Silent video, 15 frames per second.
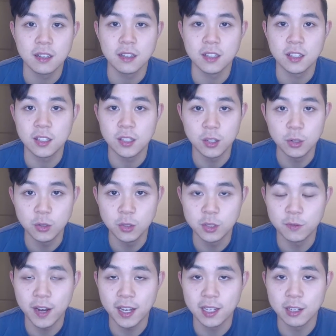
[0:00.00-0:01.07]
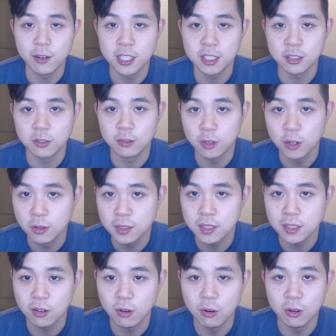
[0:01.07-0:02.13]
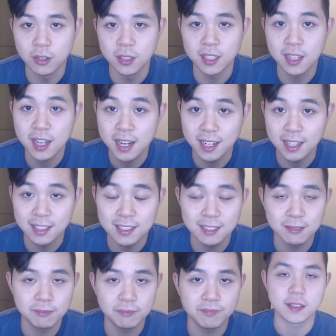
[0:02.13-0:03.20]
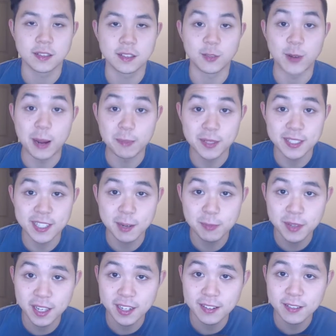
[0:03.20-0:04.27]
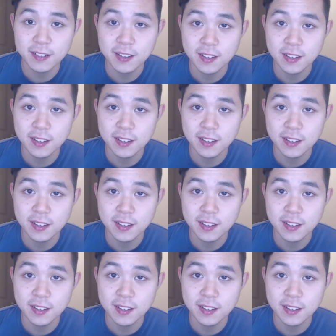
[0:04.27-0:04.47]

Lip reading: huge valuation growths or declines. To wrap this up then,